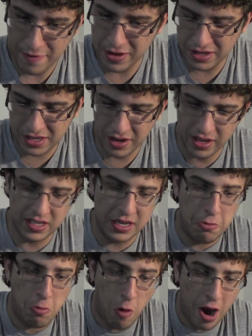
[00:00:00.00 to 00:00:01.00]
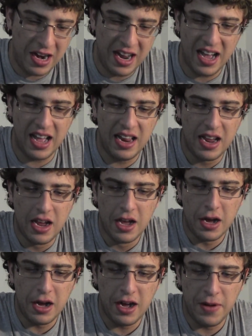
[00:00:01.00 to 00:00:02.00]
that? I mean, seriously, why not?
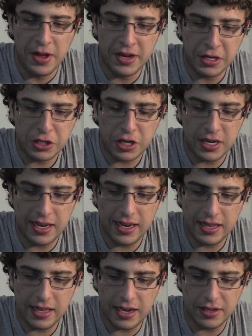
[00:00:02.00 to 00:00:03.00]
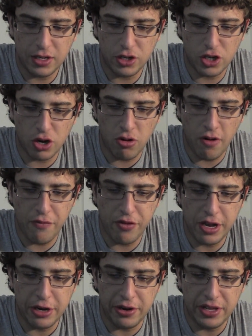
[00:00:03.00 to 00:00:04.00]
Um, additionally, they did show up.
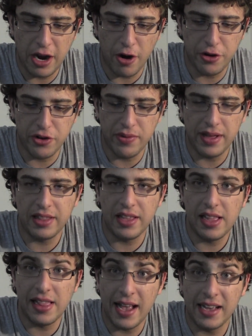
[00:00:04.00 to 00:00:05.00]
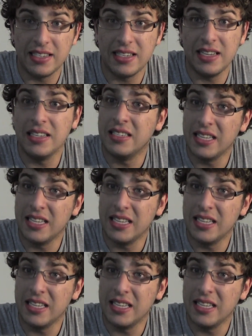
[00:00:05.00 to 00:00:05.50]
They they are doing the Legacy